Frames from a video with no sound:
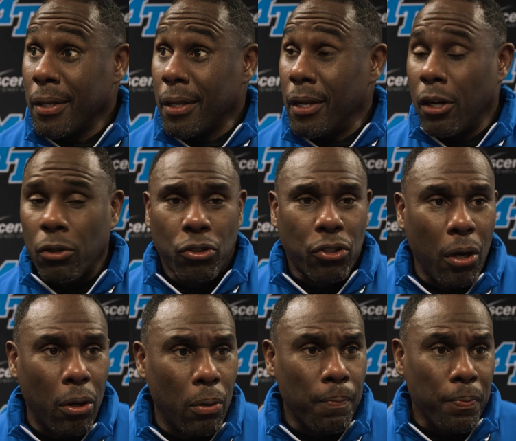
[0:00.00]
You know,
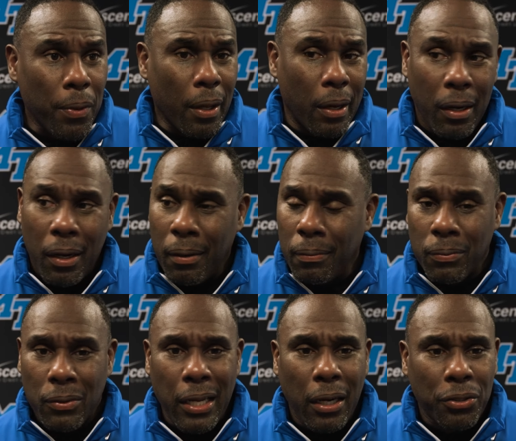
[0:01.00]
so
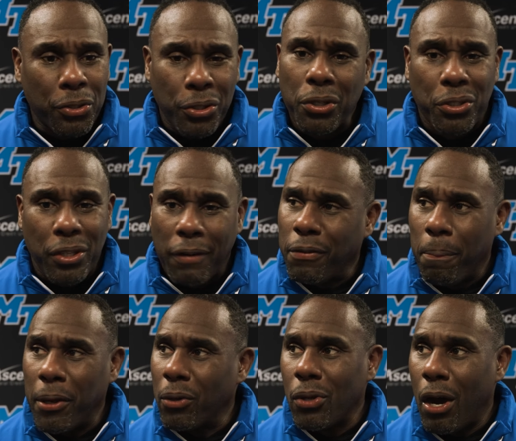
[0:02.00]
there's stuff to
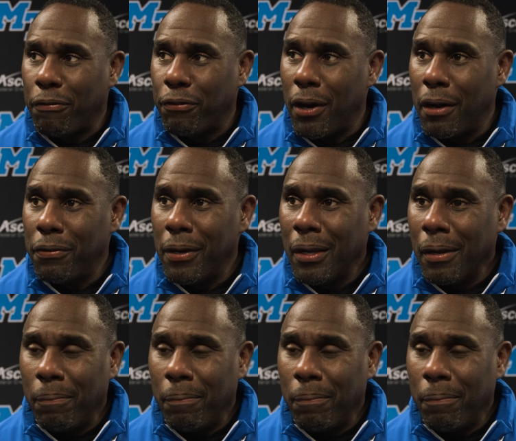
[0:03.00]
build off of,